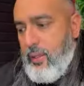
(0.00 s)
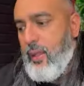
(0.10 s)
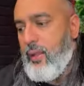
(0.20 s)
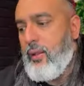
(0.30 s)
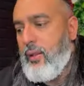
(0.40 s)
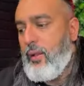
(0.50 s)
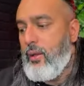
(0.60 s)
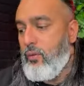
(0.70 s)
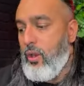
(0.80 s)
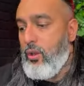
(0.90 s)
Yeah.
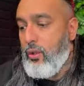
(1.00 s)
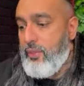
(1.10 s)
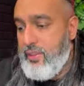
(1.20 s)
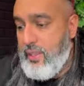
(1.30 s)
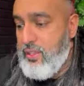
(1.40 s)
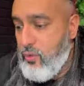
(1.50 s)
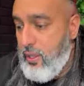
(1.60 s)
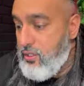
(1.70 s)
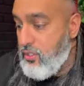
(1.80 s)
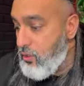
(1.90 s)
Right, look, that's
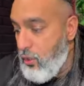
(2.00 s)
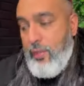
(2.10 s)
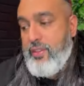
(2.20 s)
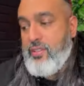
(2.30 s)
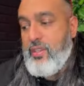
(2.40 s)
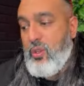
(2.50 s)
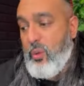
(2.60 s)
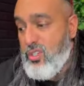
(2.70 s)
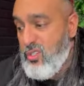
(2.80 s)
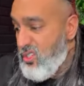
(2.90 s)
great. It doesn't look like there's any
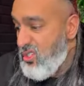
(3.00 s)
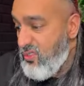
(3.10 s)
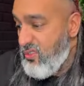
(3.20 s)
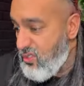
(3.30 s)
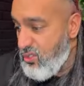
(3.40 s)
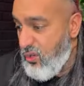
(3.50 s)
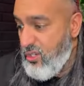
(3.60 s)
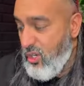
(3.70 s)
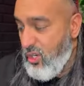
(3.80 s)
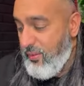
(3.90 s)
questions because you've done such a
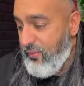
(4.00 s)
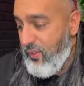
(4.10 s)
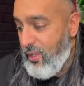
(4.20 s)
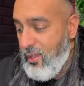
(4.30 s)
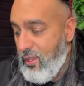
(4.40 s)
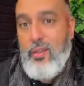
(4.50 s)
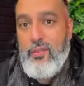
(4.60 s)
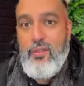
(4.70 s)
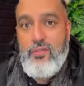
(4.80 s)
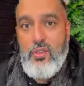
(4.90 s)
great job of
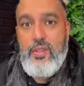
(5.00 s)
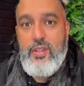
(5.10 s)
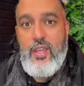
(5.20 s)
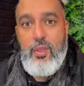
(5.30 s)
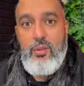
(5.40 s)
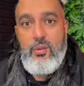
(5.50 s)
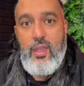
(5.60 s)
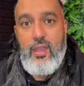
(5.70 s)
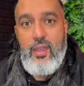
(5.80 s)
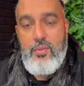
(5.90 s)
doing the demo.
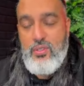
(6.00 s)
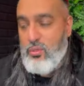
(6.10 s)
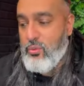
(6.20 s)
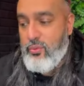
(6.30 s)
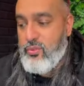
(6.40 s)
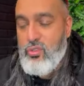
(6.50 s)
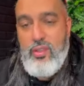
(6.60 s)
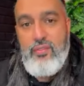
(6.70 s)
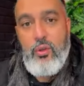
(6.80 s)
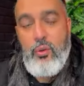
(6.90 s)
It's all
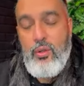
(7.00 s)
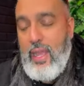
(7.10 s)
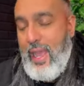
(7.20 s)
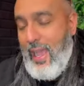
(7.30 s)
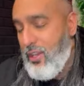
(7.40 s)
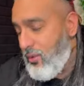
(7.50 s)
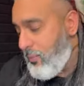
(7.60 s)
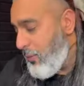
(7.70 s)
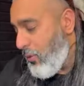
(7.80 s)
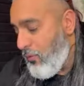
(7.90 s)
straightforward. How do
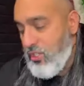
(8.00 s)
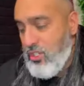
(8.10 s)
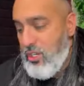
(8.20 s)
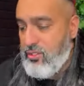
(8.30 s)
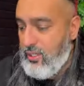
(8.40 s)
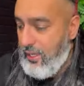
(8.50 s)
people reach out to you?